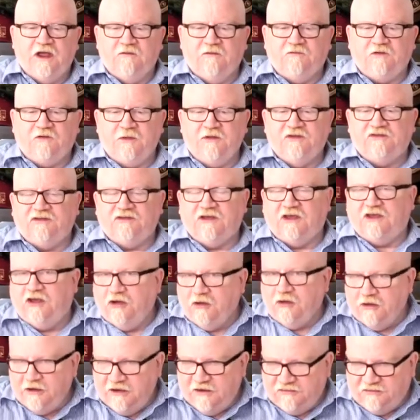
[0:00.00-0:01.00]
From a
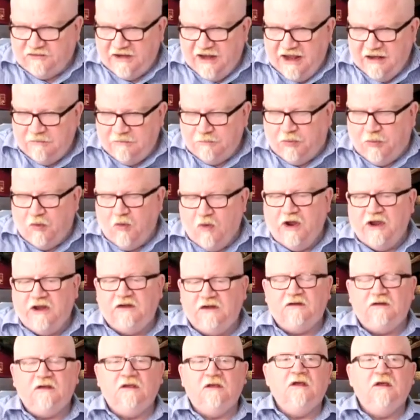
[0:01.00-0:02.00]
security
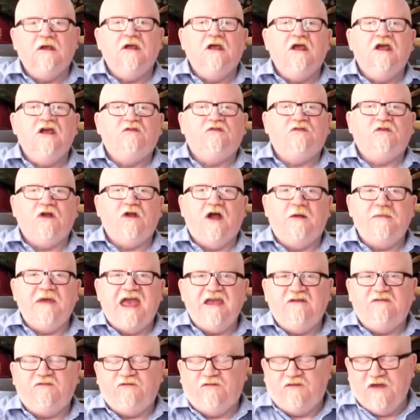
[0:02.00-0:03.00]
standpoint, from
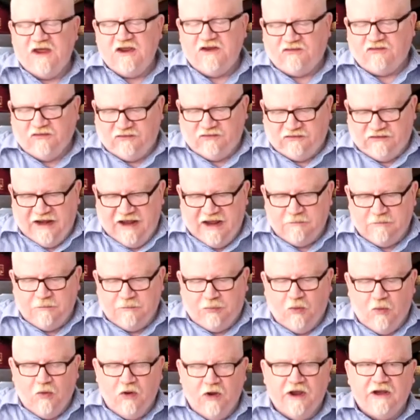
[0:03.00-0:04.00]
a feature
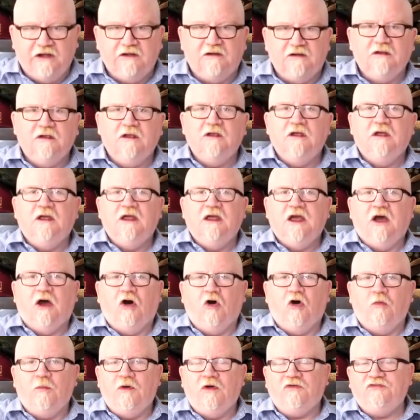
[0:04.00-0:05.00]
standpoint,
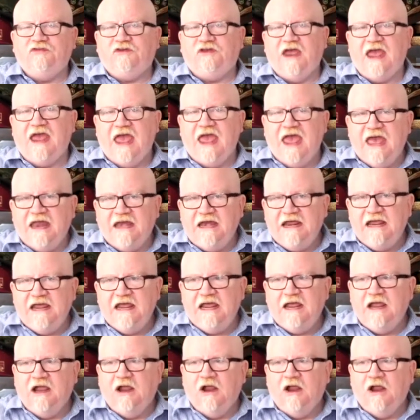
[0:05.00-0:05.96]
almost any